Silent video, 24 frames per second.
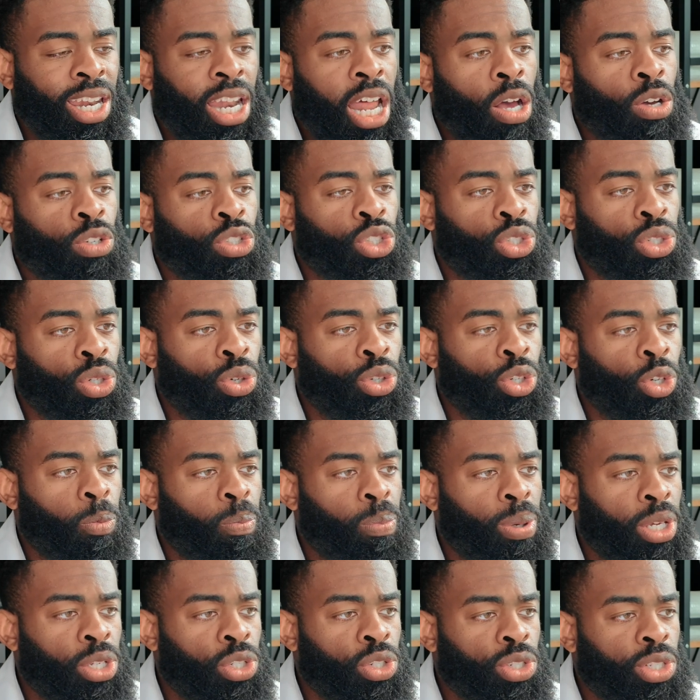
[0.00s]
and I'll show you
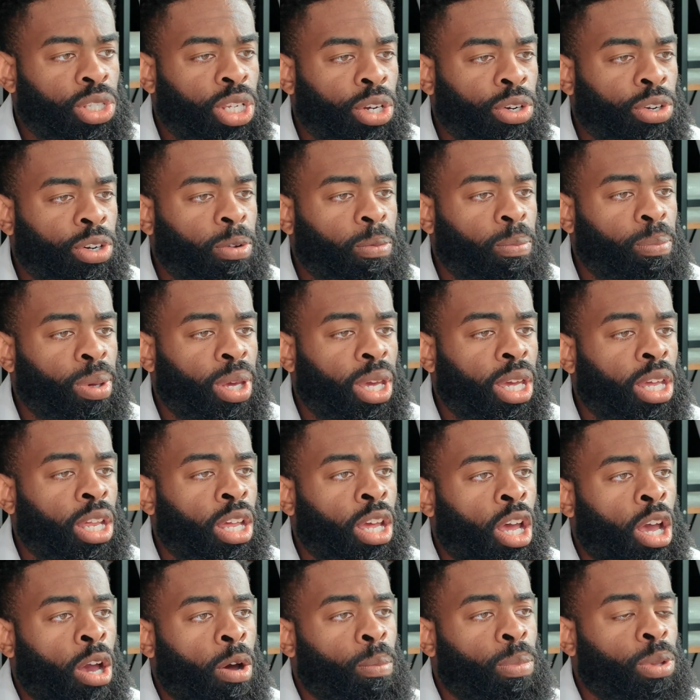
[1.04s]
pictures here in a
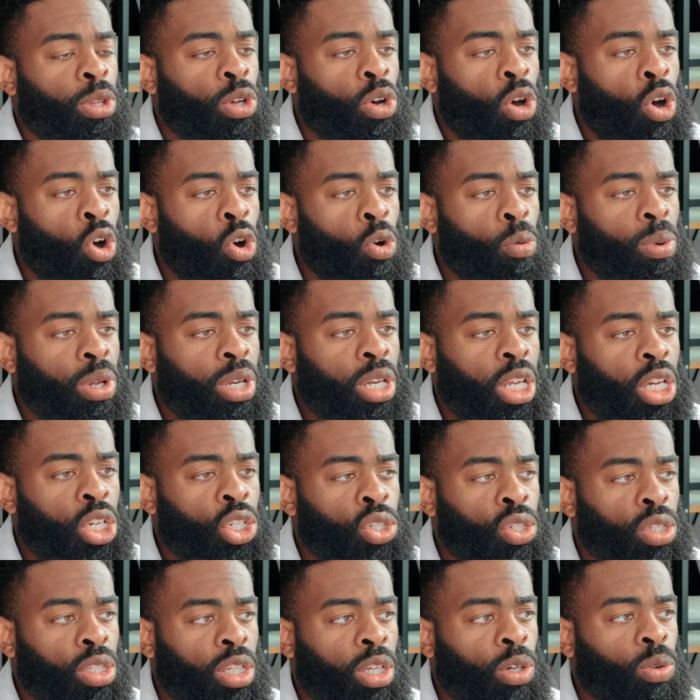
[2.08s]
bit, but the home
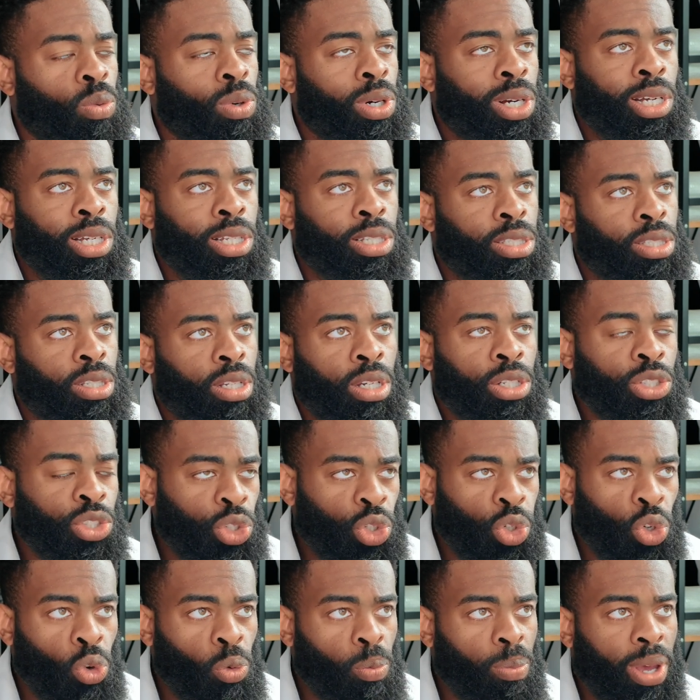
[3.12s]
initially was a
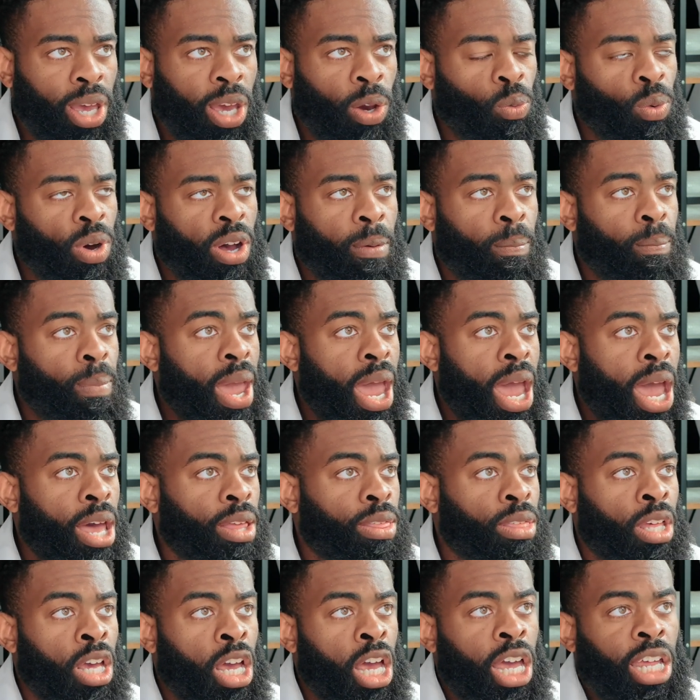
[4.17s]
2-bed,
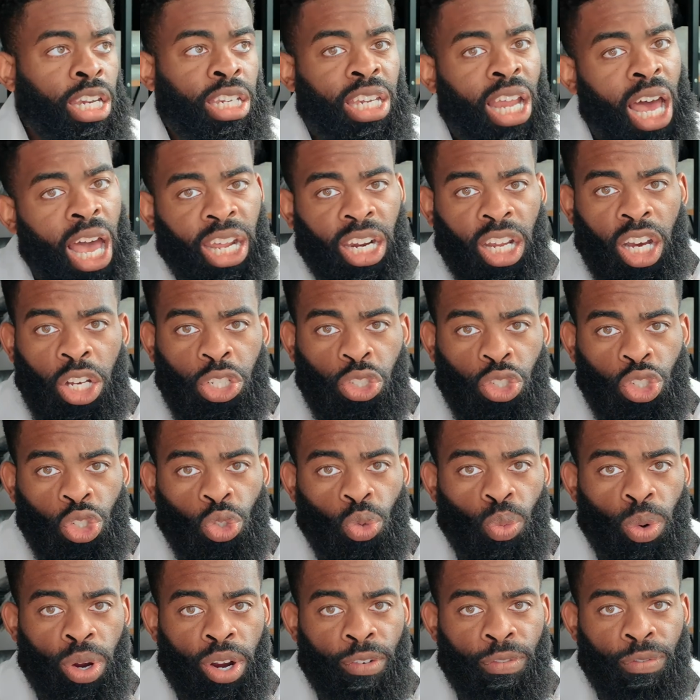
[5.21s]
1-bath, 900
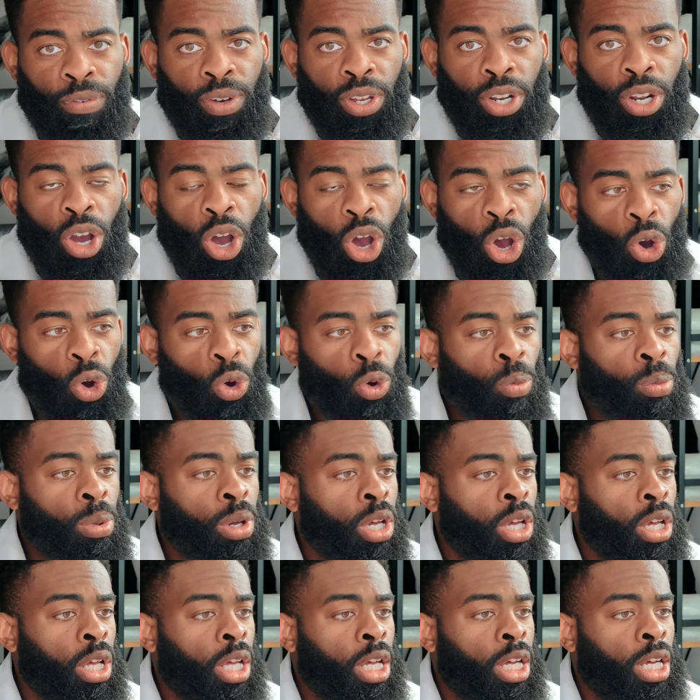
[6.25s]
square foot
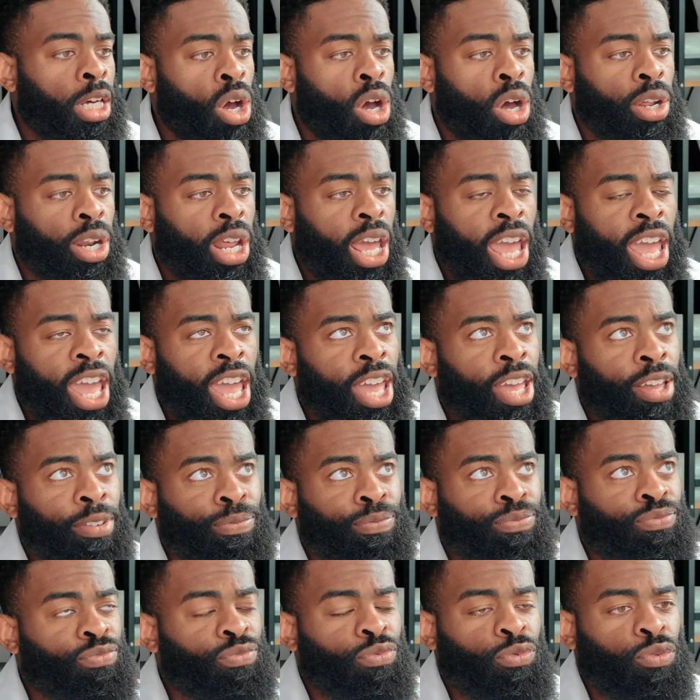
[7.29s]
home on
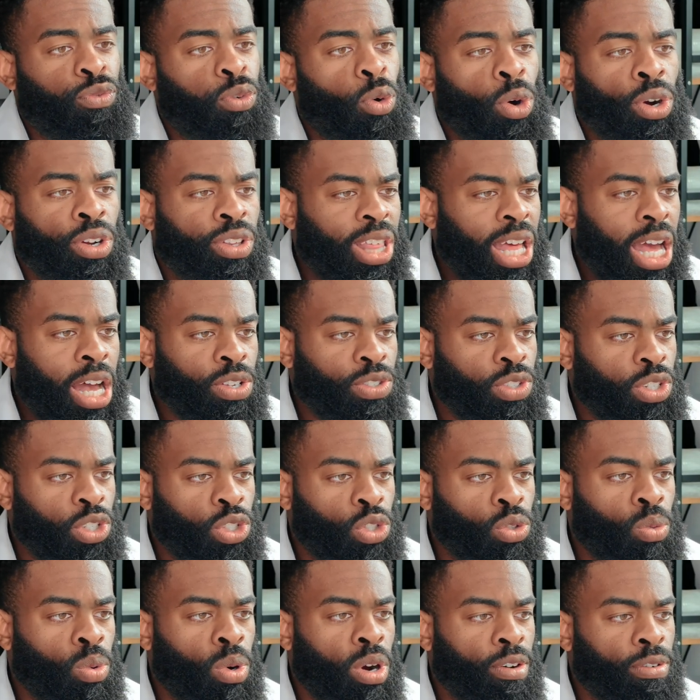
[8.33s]
a
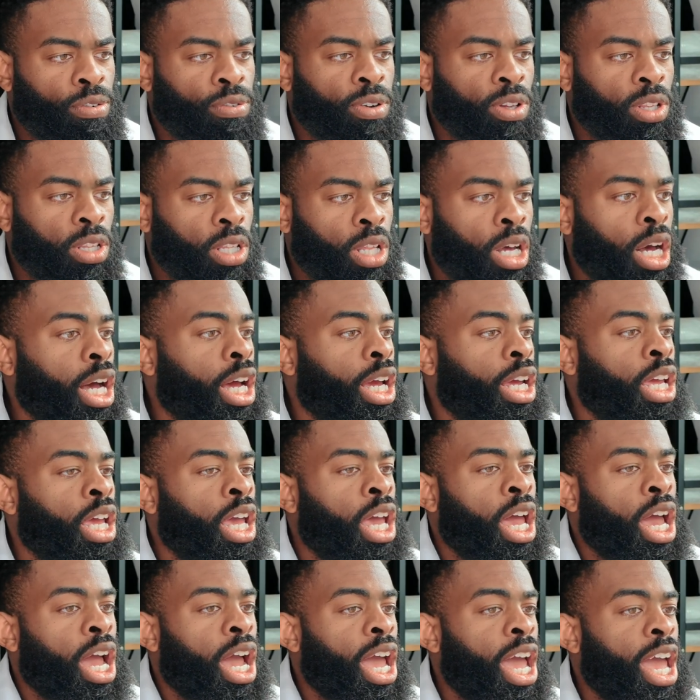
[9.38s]
4,000 square foot lot.
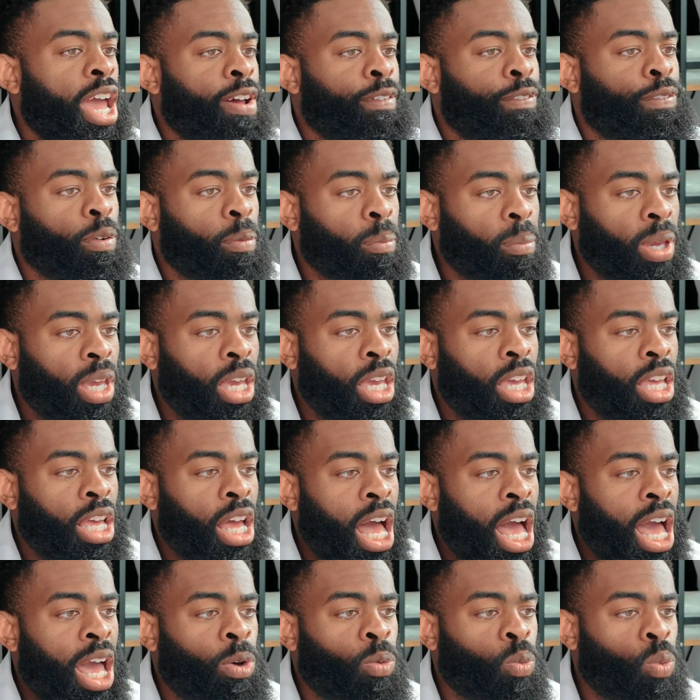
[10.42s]
And for me,
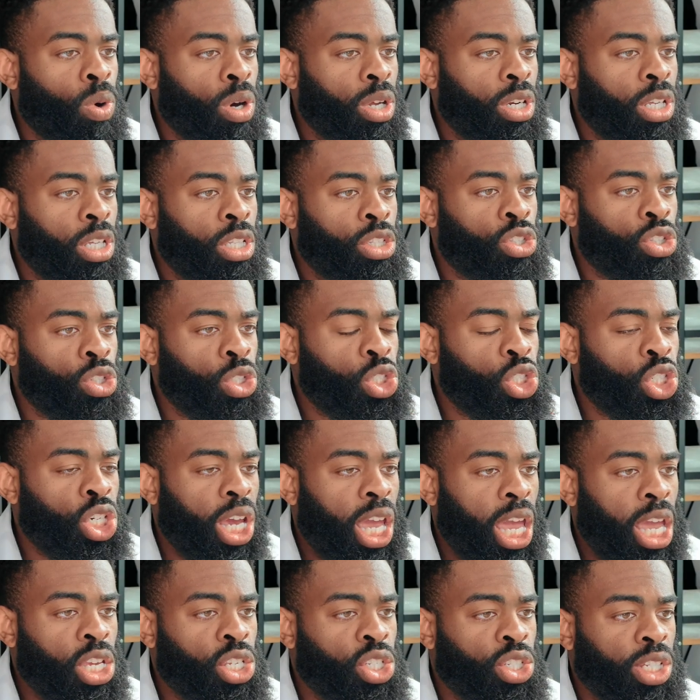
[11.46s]
I wanted to
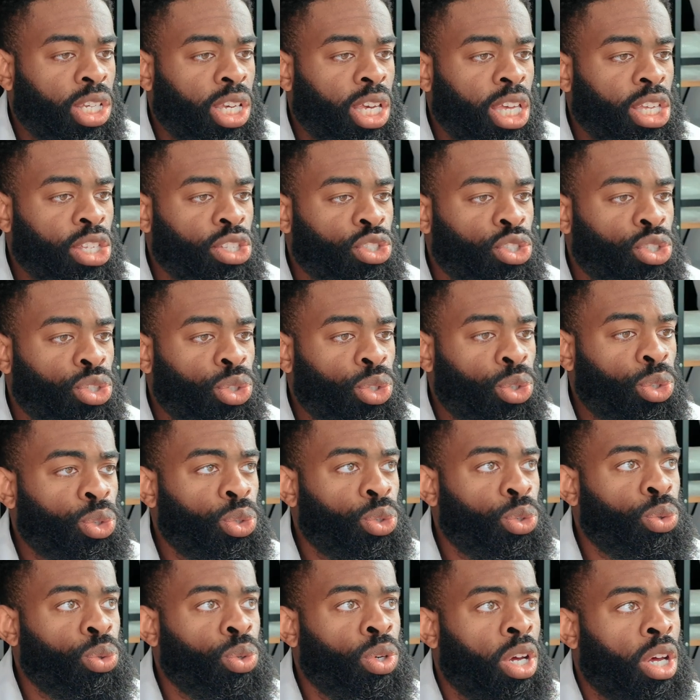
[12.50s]
change it
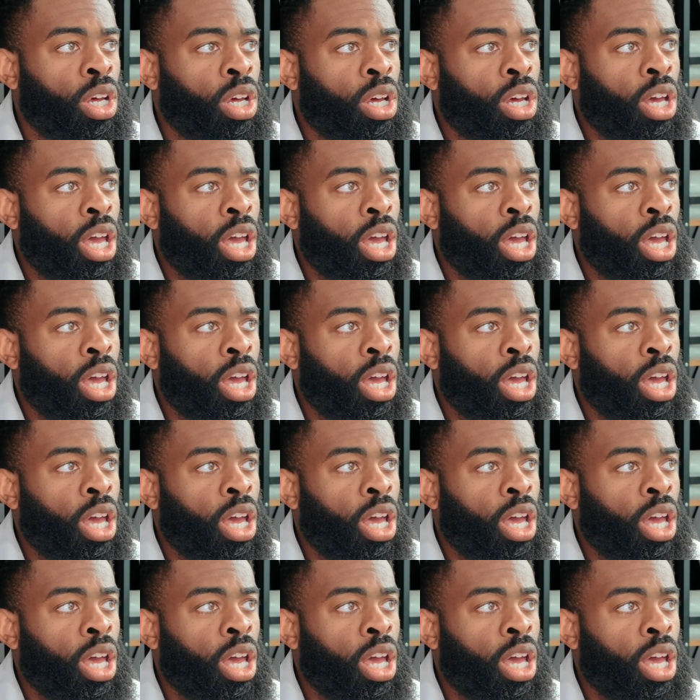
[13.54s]
into